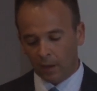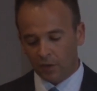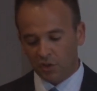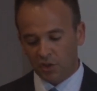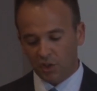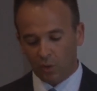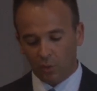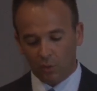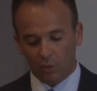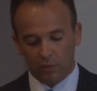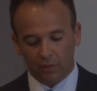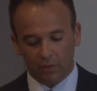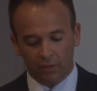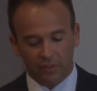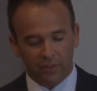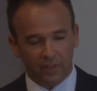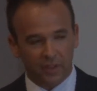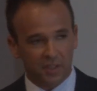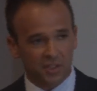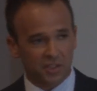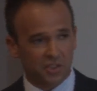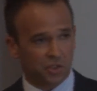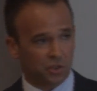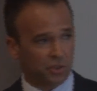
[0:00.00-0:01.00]
So
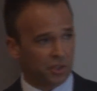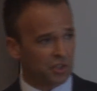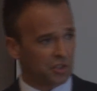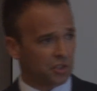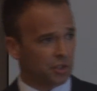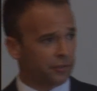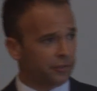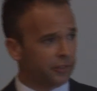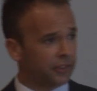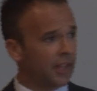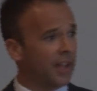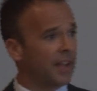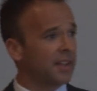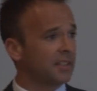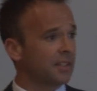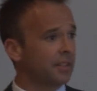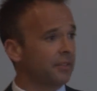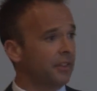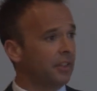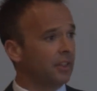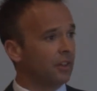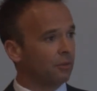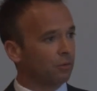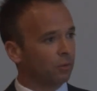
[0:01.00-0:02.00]
this judicial
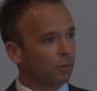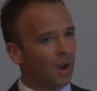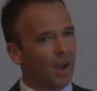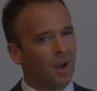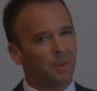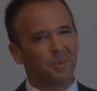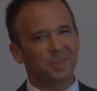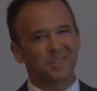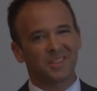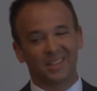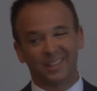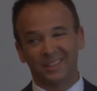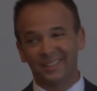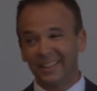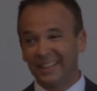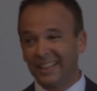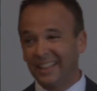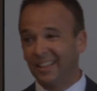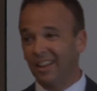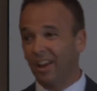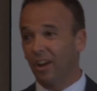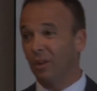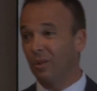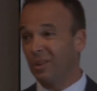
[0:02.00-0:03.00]
philosophy of Roberts and
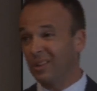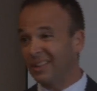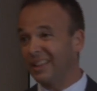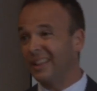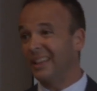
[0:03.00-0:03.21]
Alito